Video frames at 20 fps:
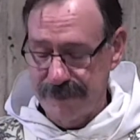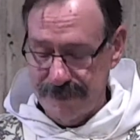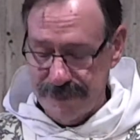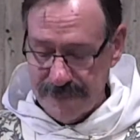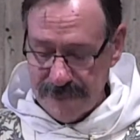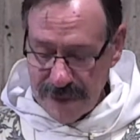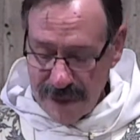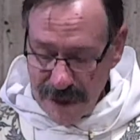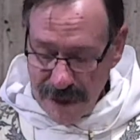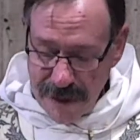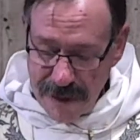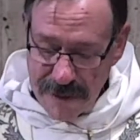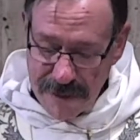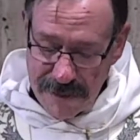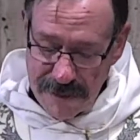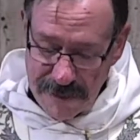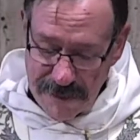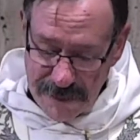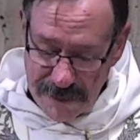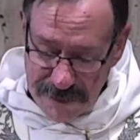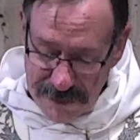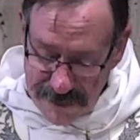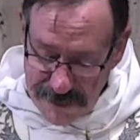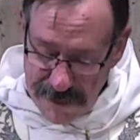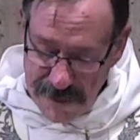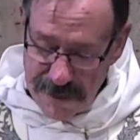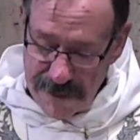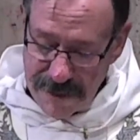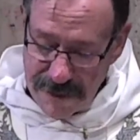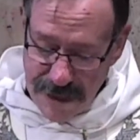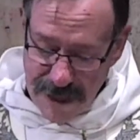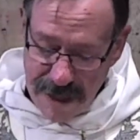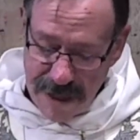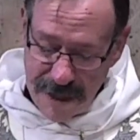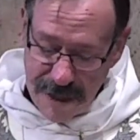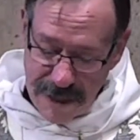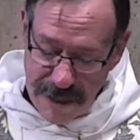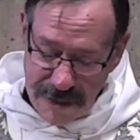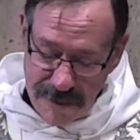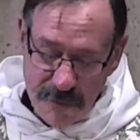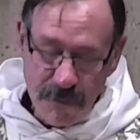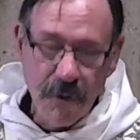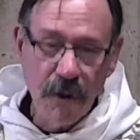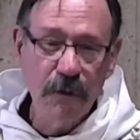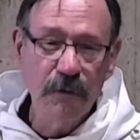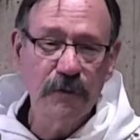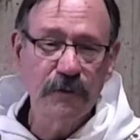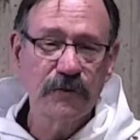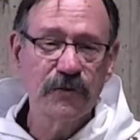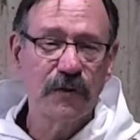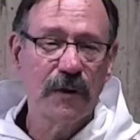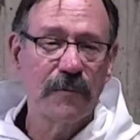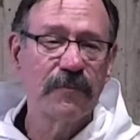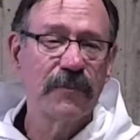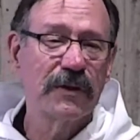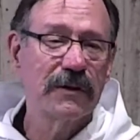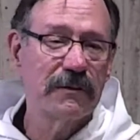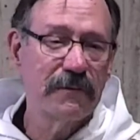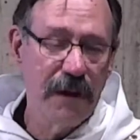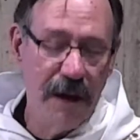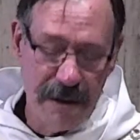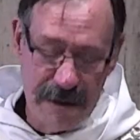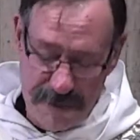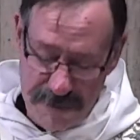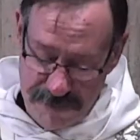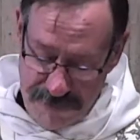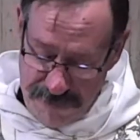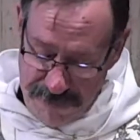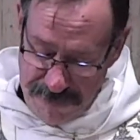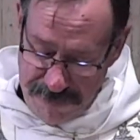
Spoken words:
On the third day, he rose from the grave.